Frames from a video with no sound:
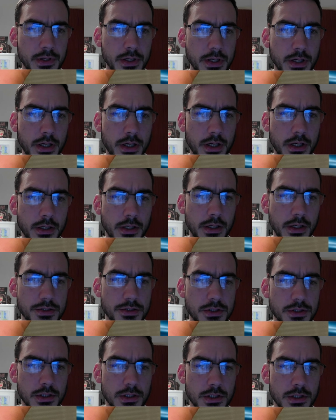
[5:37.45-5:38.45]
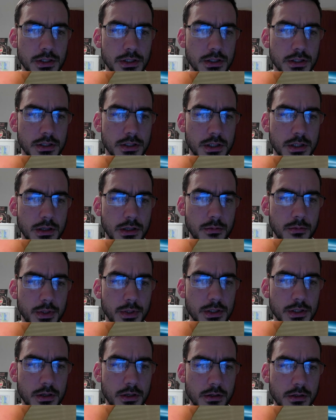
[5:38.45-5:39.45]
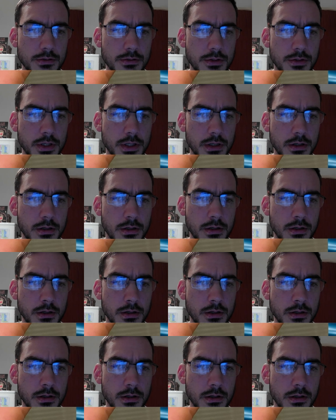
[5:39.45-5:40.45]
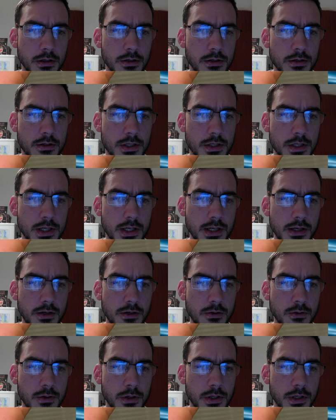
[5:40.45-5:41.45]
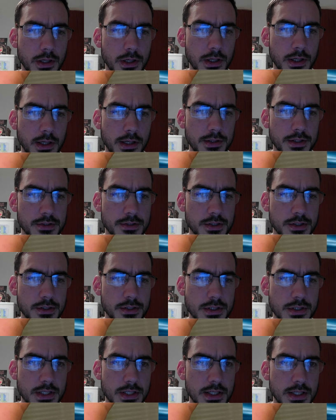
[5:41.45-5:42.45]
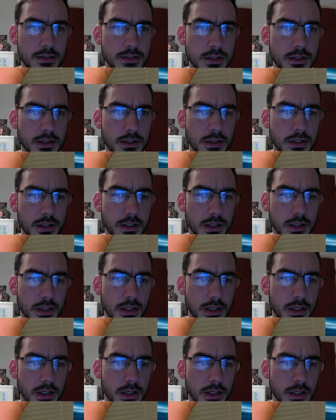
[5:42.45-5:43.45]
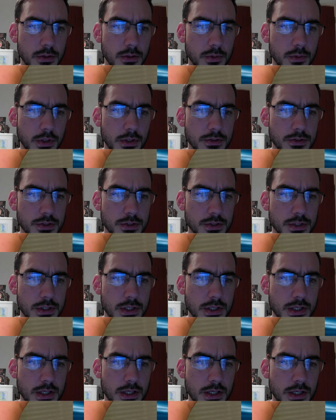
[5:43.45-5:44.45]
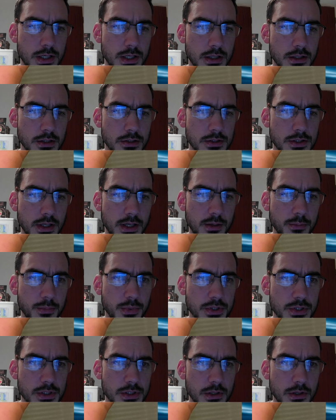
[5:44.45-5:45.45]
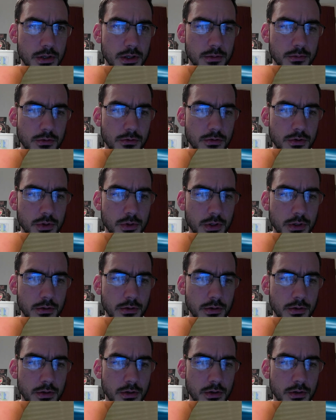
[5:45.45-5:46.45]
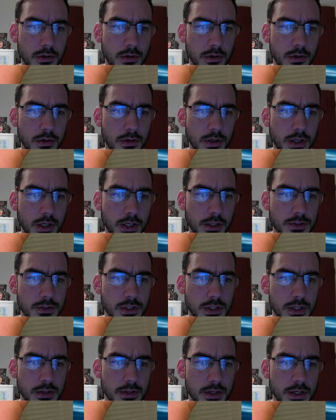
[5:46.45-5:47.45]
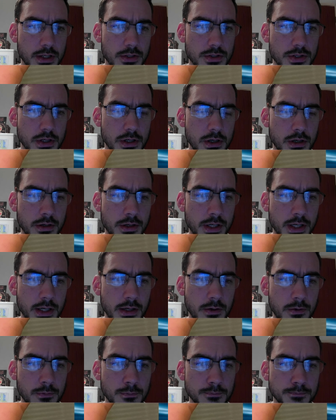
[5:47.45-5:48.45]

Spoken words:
Actually a little bit younger than they are now. And there's this need to, can see here this ambition line growing actually at the age they are now.